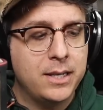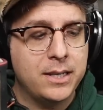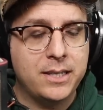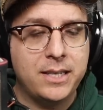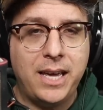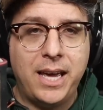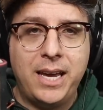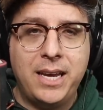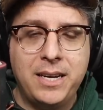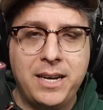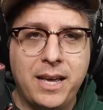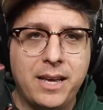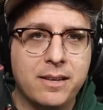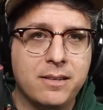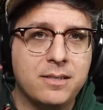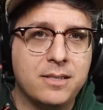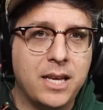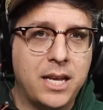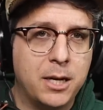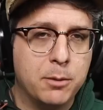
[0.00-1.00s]
Gain
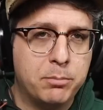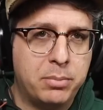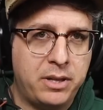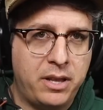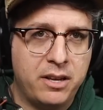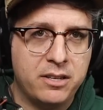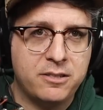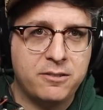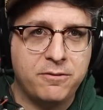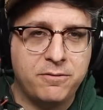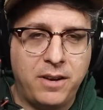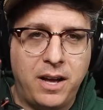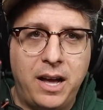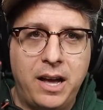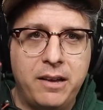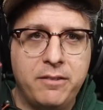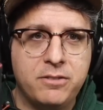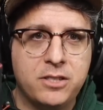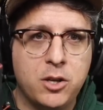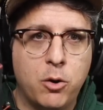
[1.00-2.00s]
is set at plus
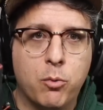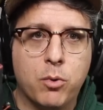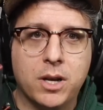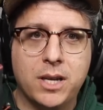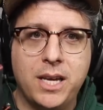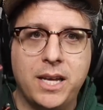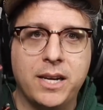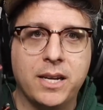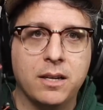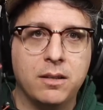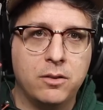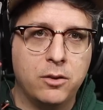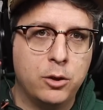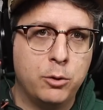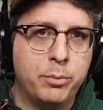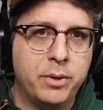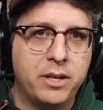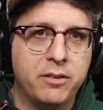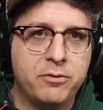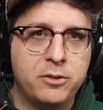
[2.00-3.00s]
five, so we're getting a
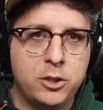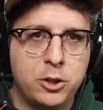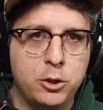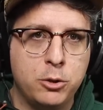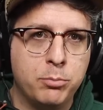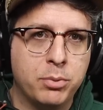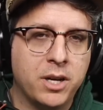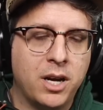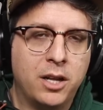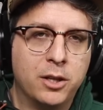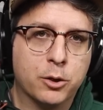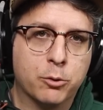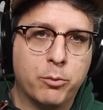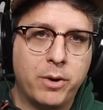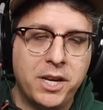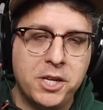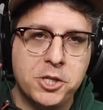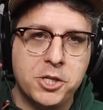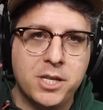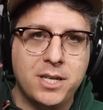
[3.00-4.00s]
little bit of tube
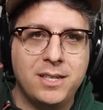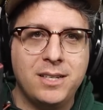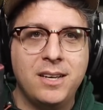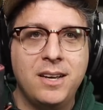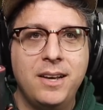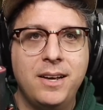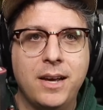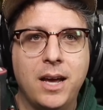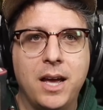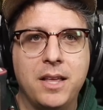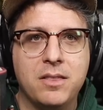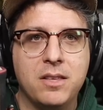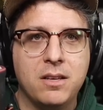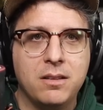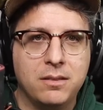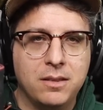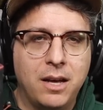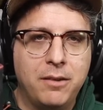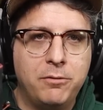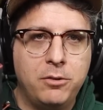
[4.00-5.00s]
coloration, and
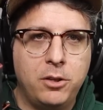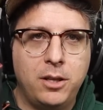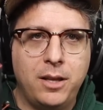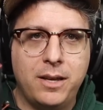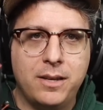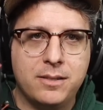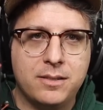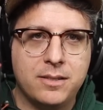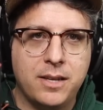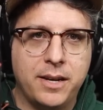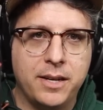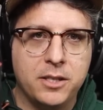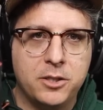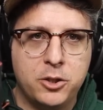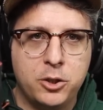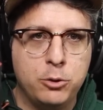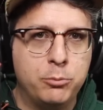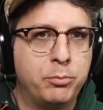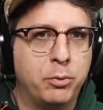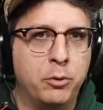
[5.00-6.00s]
the level is set at
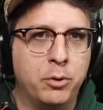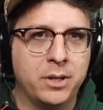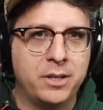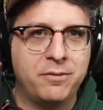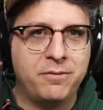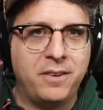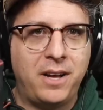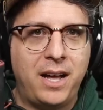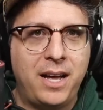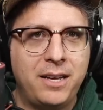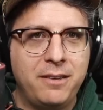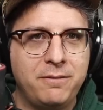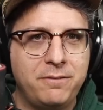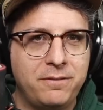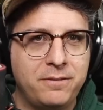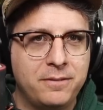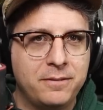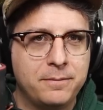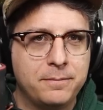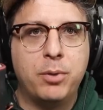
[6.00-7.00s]
two point
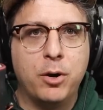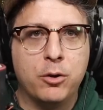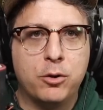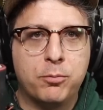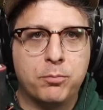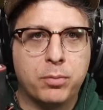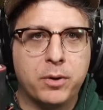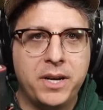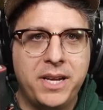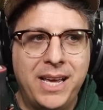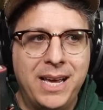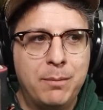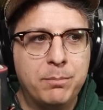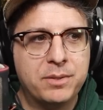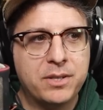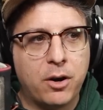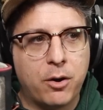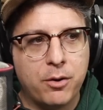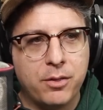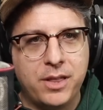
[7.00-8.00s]
five. Both
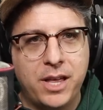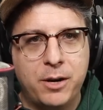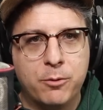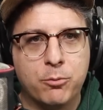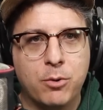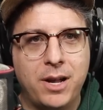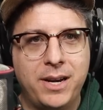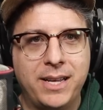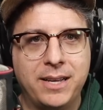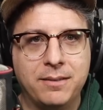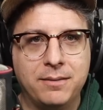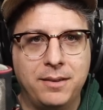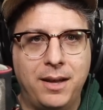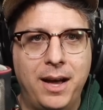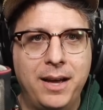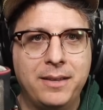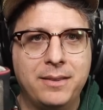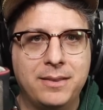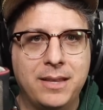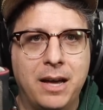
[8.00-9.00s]
preamps are then running
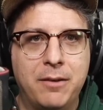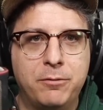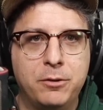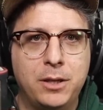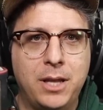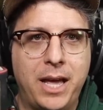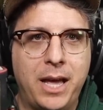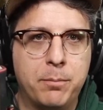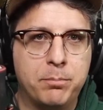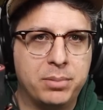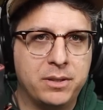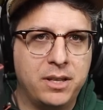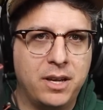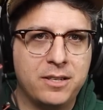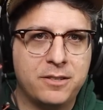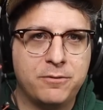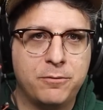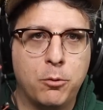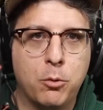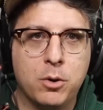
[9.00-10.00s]
line level at
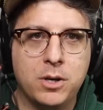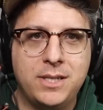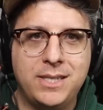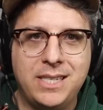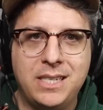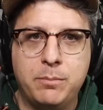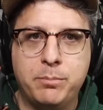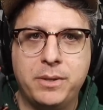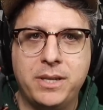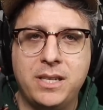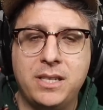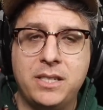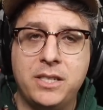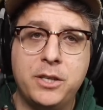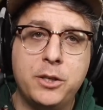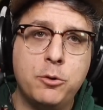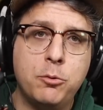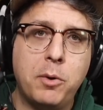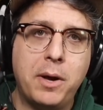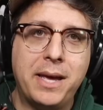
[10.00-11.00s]
plus four
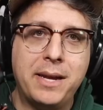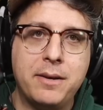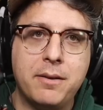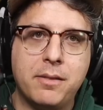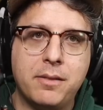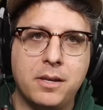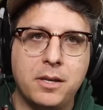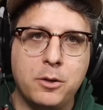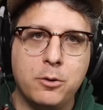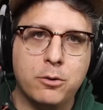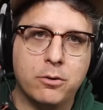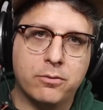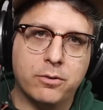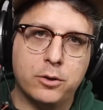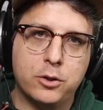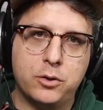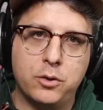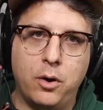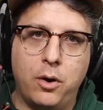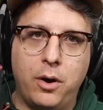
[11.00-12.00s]
decibels into the
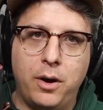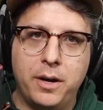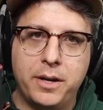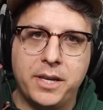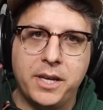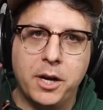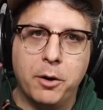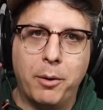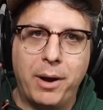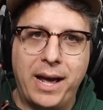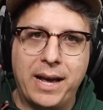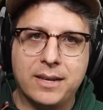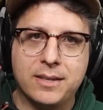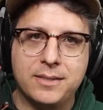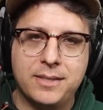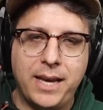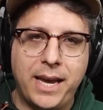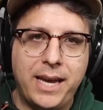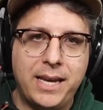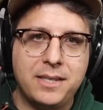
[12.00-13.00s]
Universal Audio
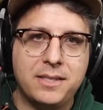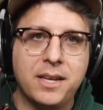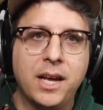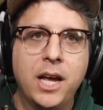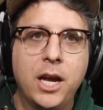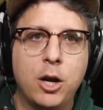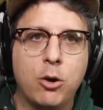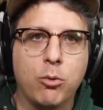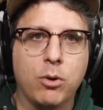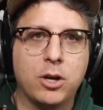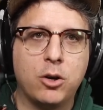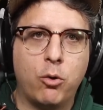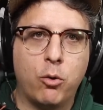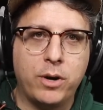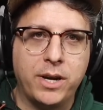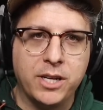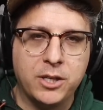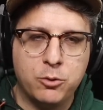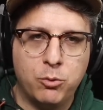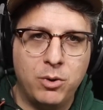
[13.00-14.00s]
X eight,
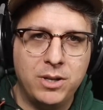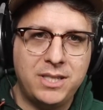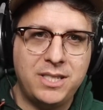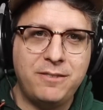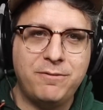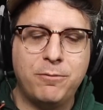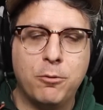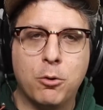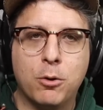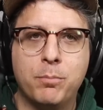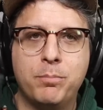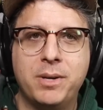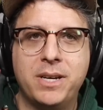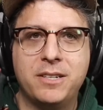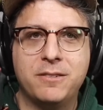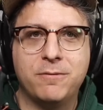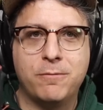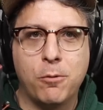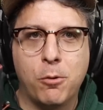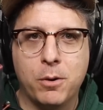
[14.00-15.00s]
recording twenty-four
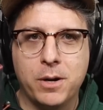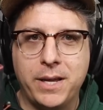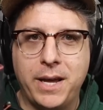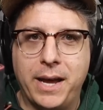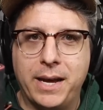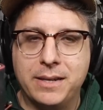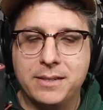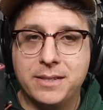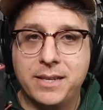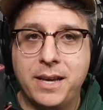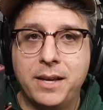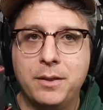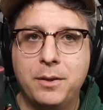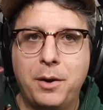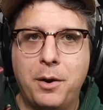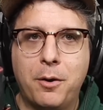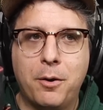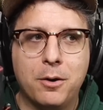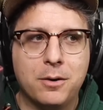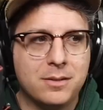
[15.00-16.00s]
bit, forty-eight
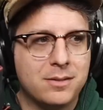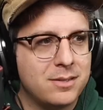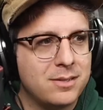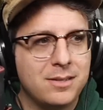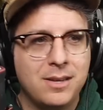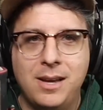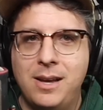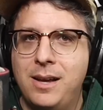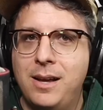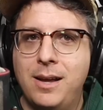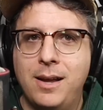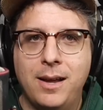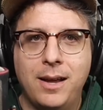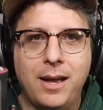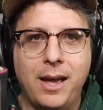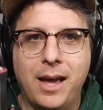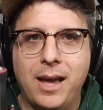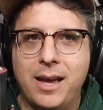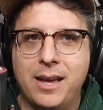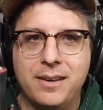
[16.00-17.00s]
kilohertz,
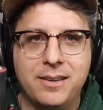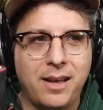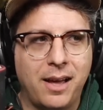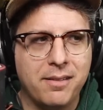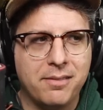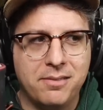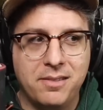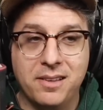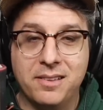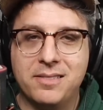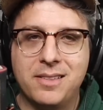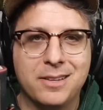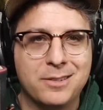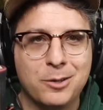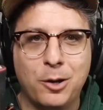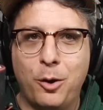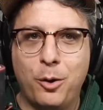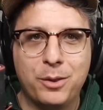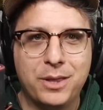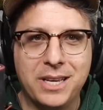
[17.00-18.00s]
and I think that's
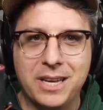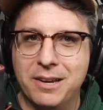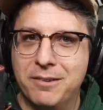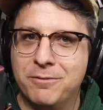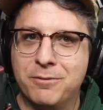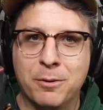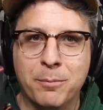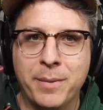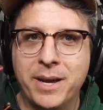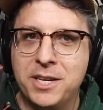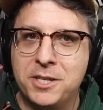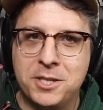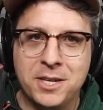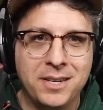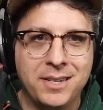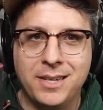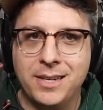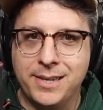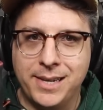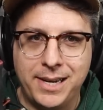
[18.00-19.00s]
all the
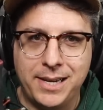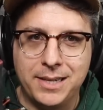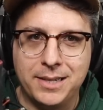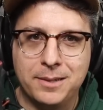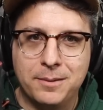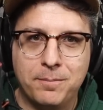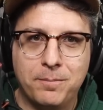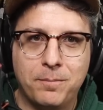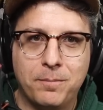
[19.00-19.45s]
information you need.